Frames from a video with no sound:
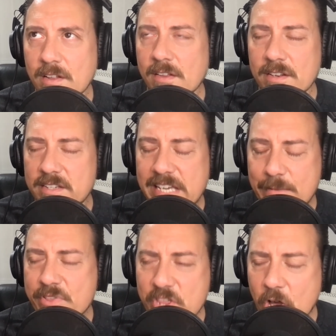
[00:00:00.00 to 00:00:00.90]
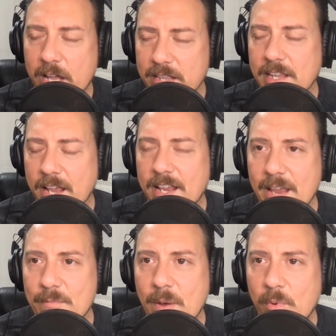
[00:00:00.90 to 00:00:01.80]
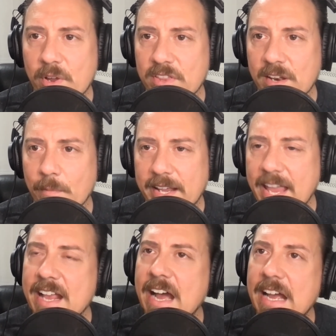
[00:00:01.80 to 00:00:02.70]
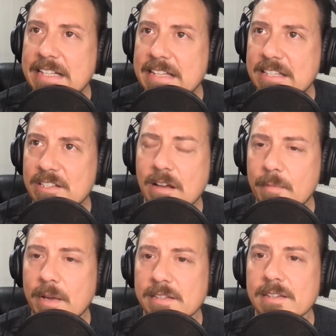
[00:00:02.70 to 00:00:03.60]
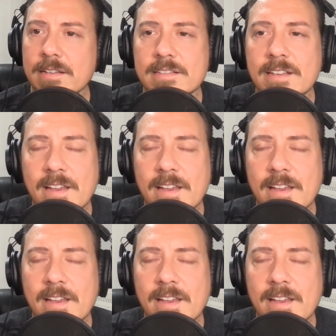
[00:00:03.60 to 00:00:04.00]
deep thought that I came up with that I'm like, hey guys, let's talk about this.